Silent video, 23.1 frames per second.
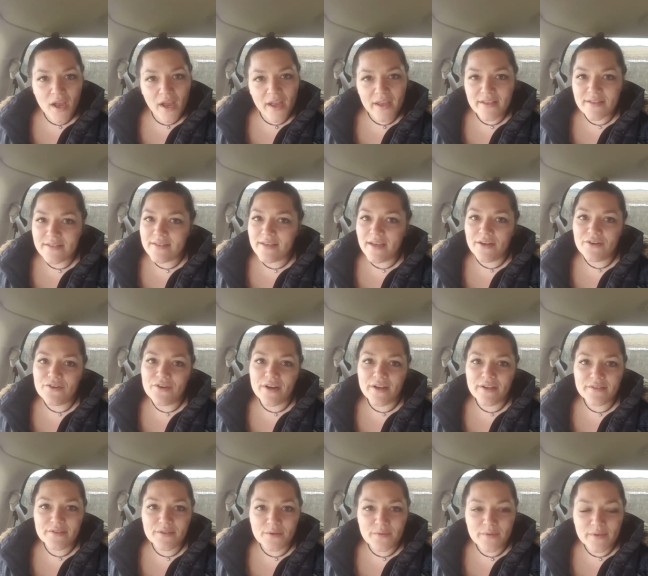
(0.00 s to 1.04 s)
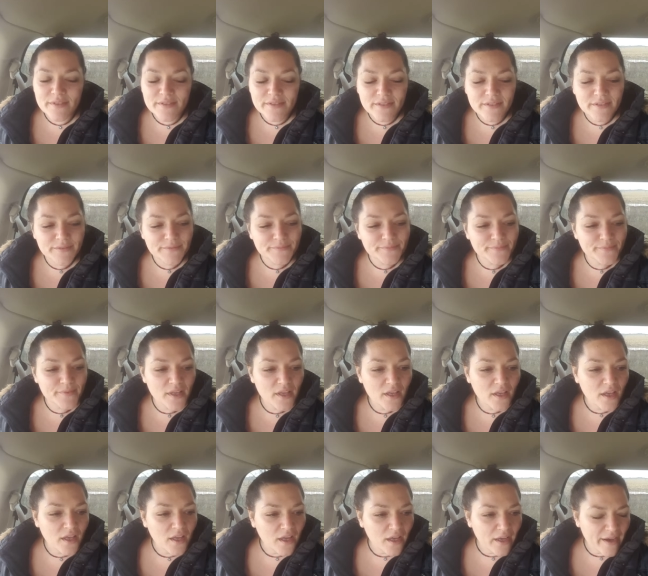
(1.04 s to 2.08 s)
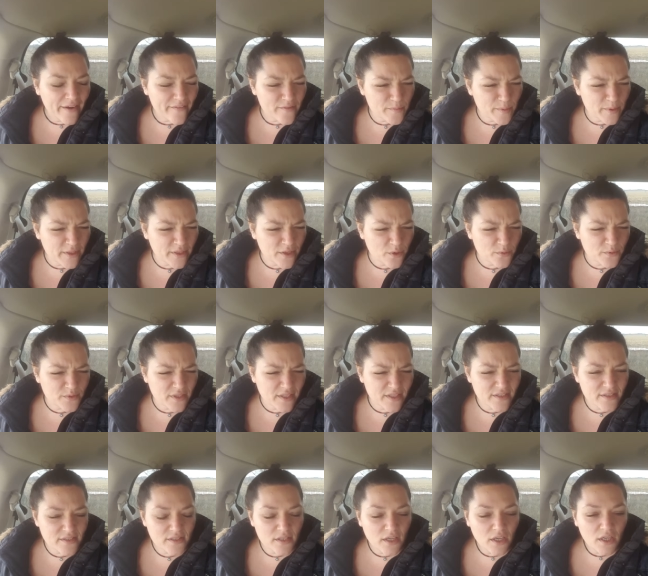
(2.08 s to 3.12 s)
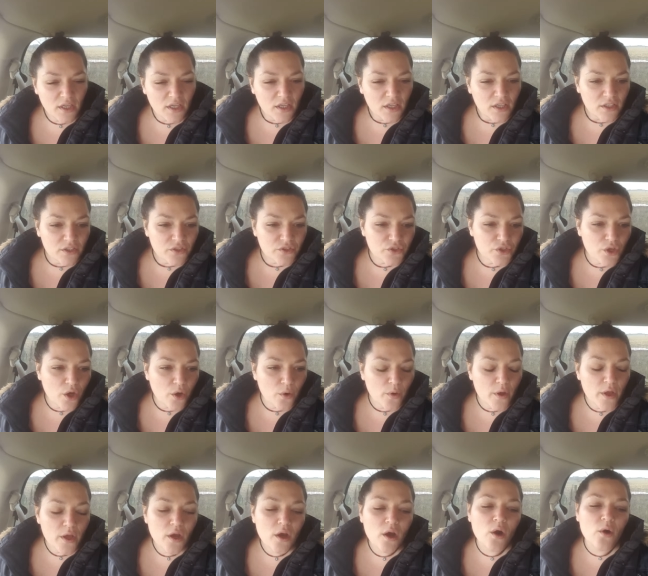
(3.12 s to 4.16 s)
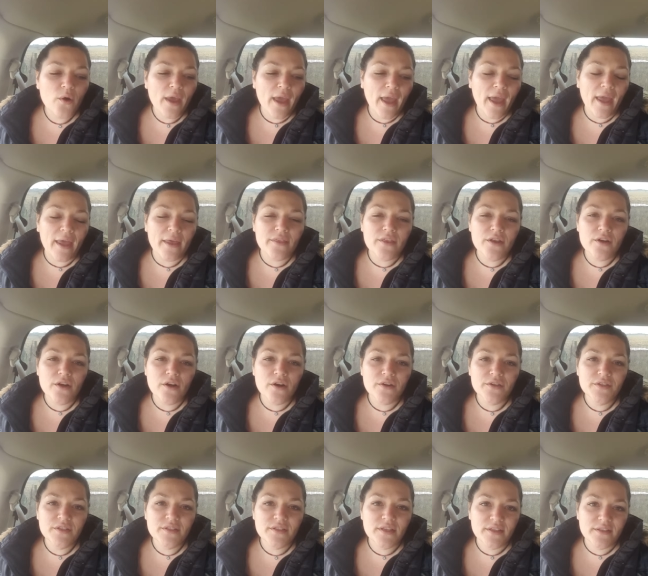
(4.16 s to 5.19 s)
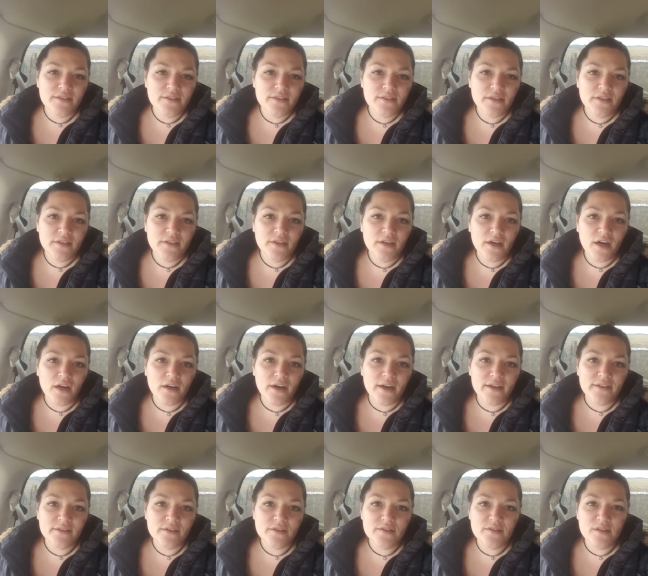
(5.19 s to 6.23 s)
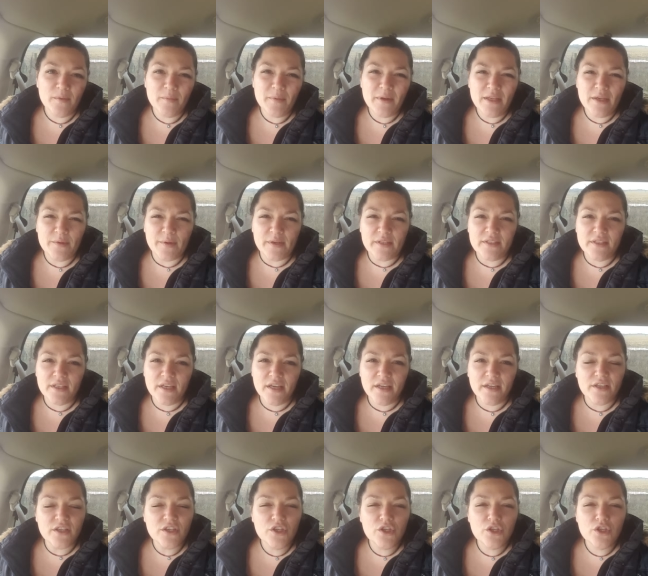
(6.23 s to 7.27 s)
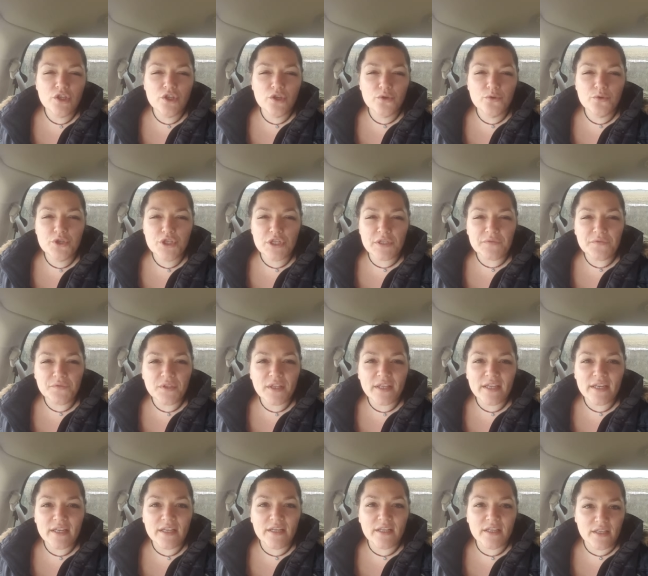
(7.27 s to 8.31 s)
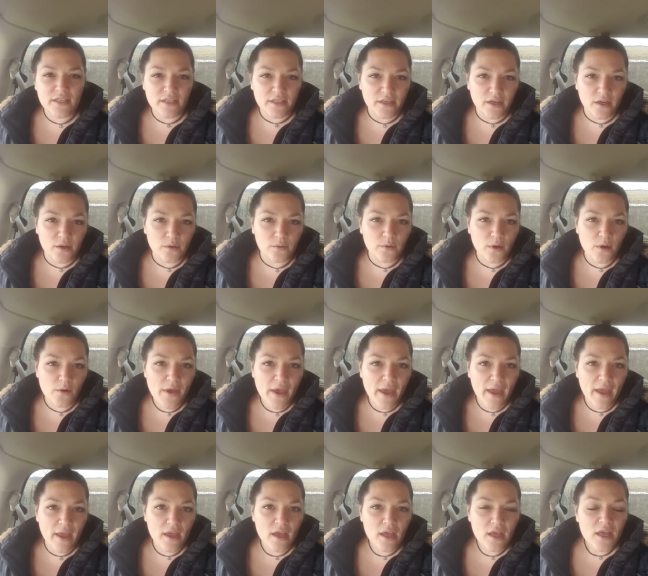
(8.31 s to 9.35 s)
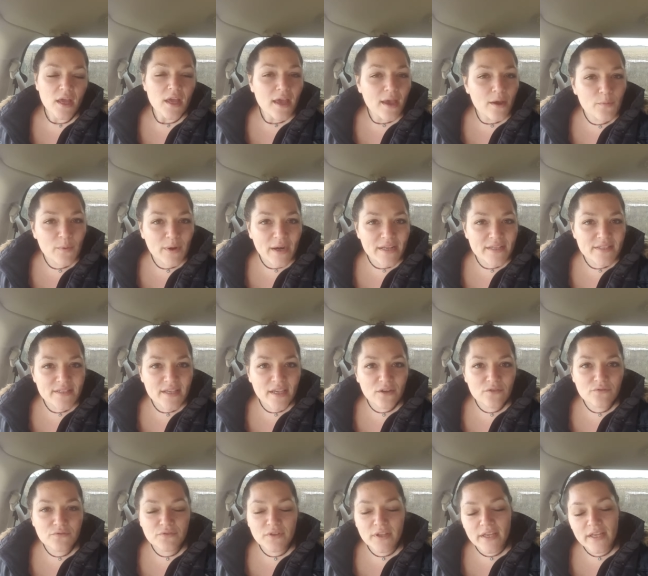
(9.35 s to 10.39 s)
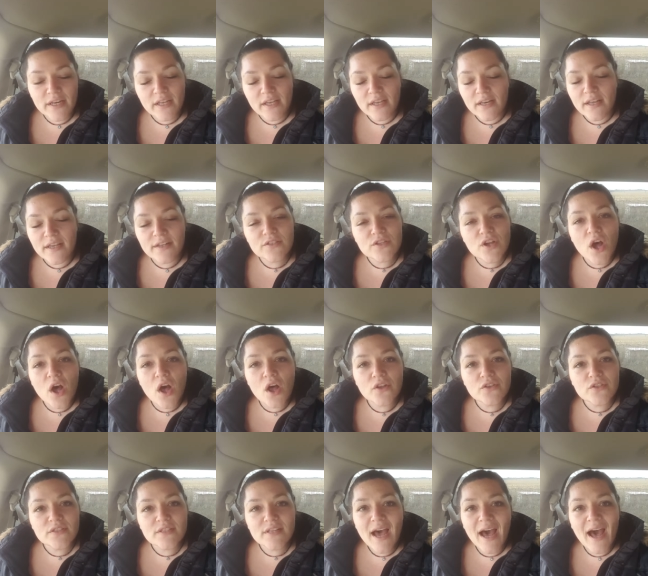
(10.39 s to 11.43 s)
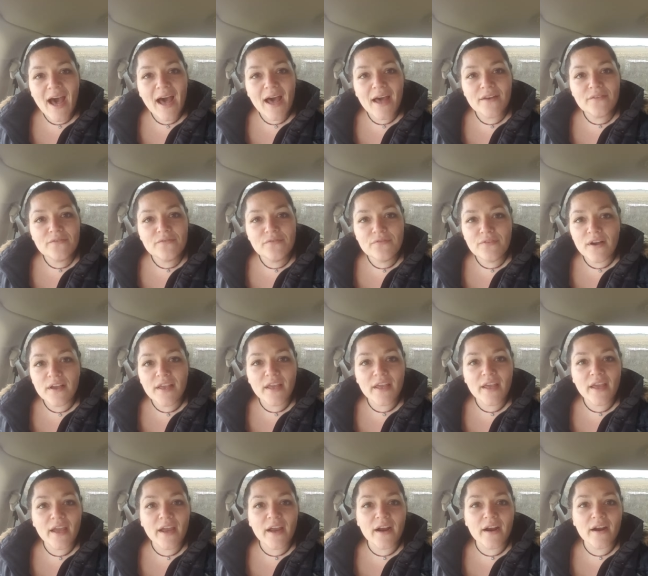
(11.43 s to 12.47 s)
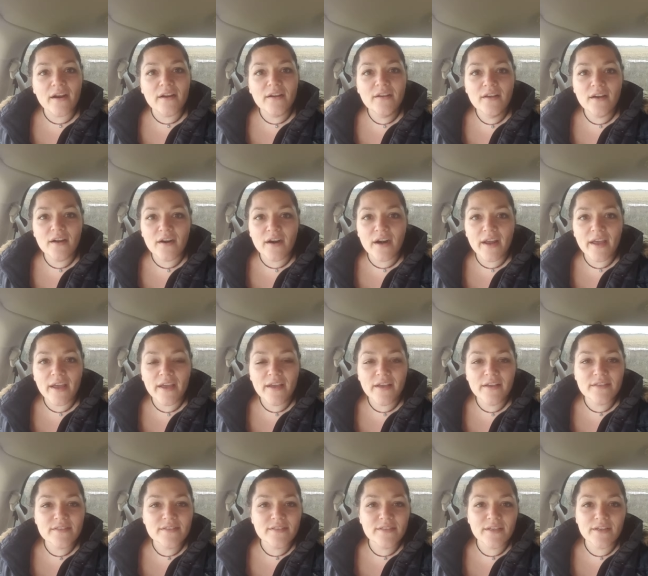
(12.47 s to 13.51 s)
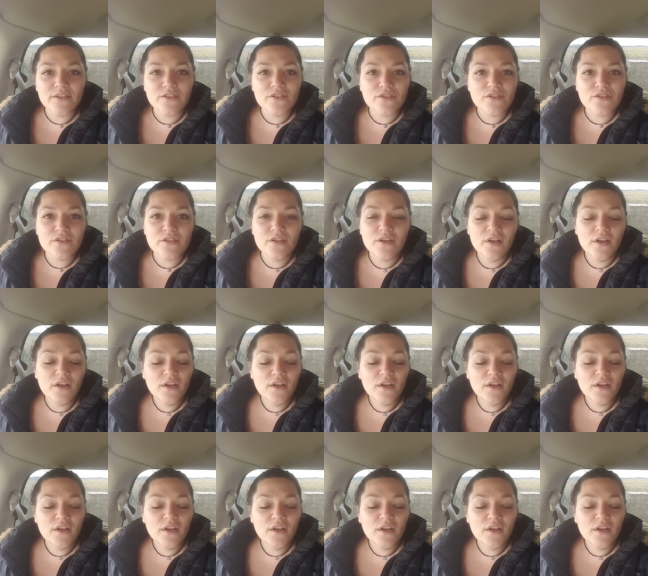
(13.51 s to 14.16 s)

I get sidetracked so easy. Everybody knows this. So, okay, the narcissist. All right, there's somebody with a huge inflated ego, okay? And when I say inflated, it's all just hot fucking air, all right? Because they're just